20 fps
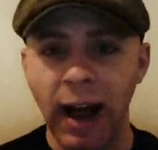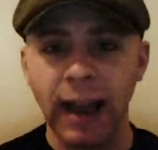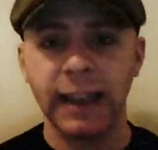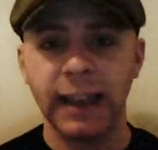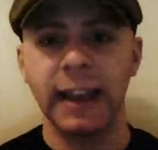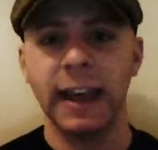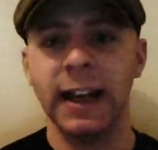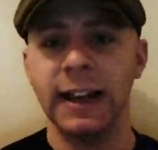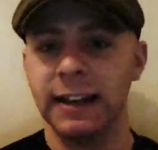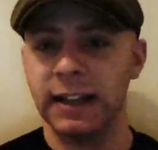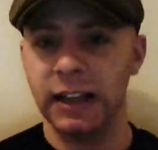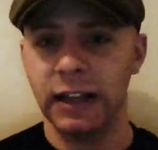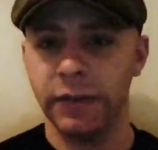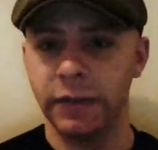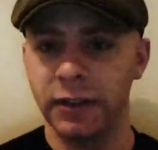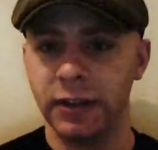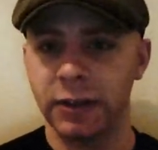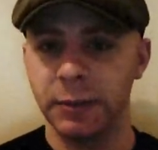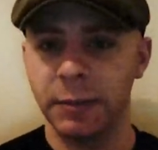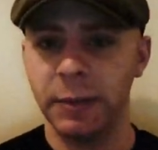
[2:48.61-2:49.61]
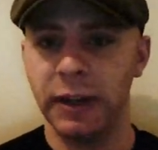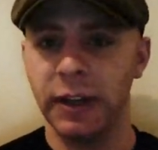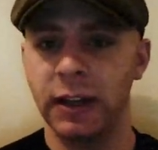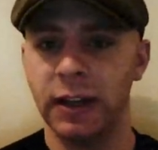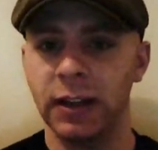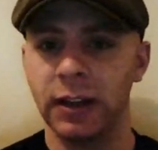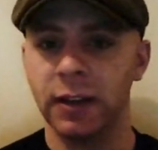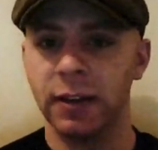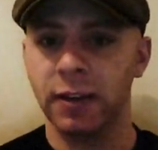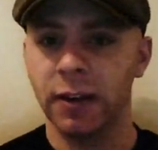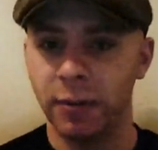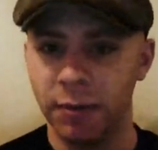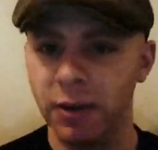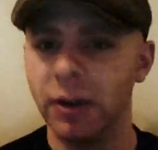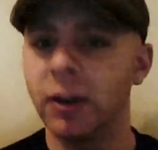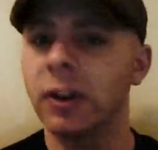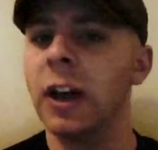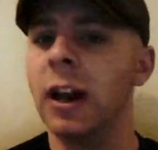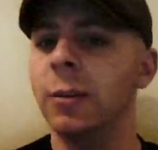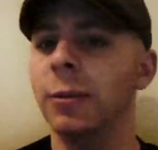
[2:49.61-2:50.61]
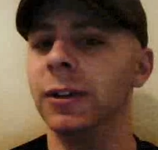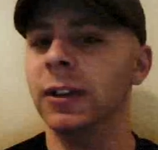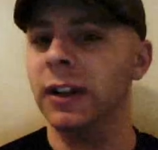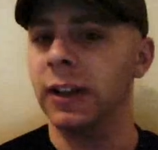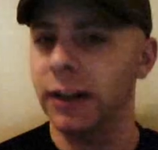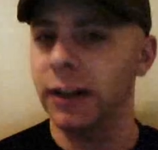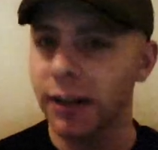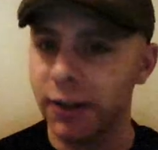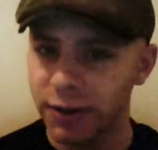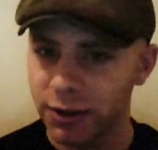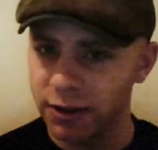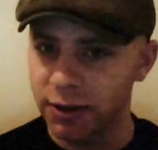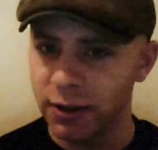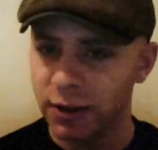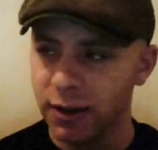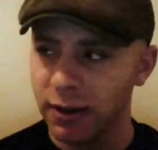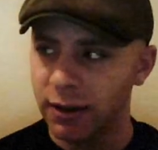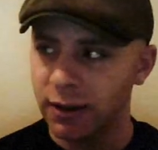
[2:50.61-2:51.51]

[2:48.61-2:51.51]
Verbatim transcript: I can't even speak communicatable English.